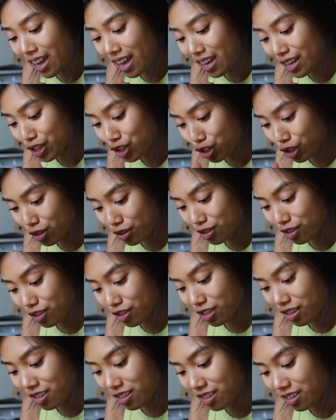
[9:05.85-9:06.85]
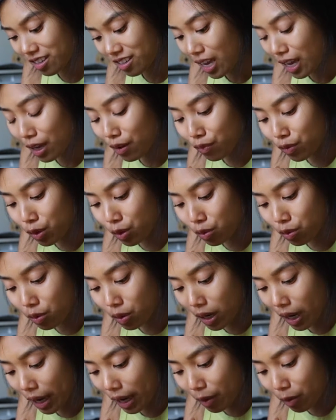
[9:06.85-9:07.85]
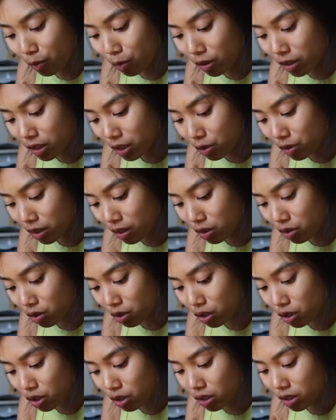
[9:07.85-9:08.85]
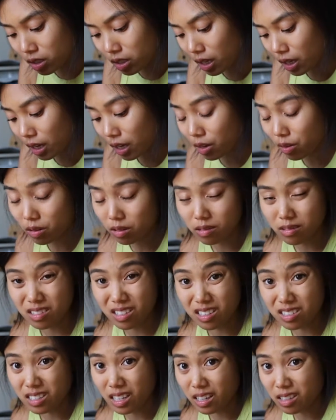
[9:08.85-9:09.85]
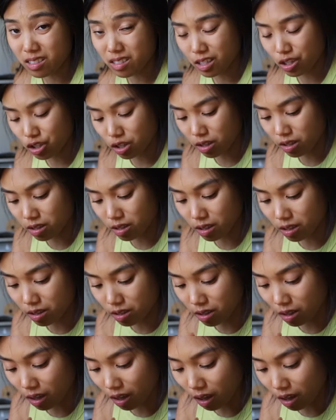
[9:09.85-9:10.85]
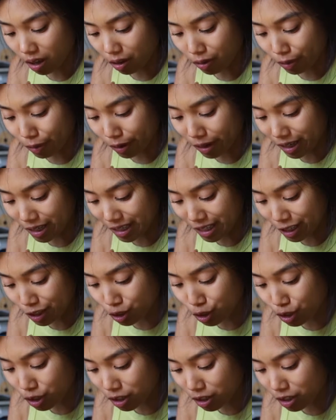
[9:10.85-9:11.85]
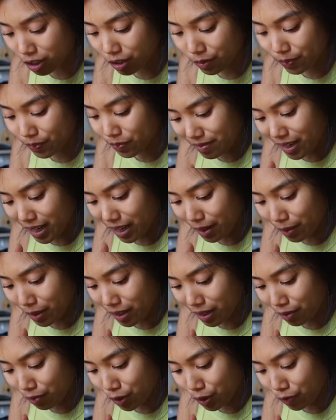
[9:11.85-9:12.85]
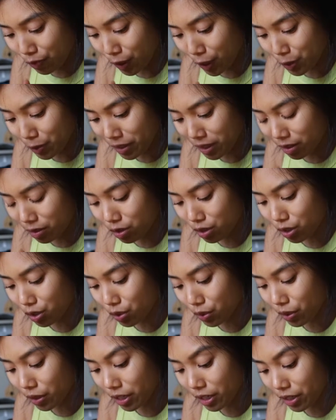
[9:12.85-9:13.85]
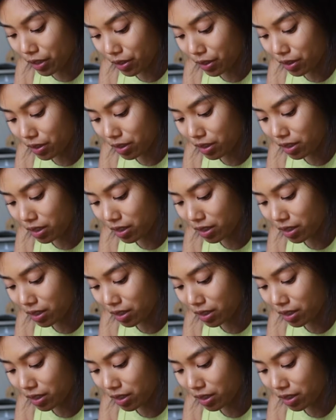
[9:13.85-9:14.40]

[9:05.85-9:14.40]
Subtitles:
edges. If you weren't using a serger, taking out zigzag stitches is a lot easier. I mean, if you're following this tutorial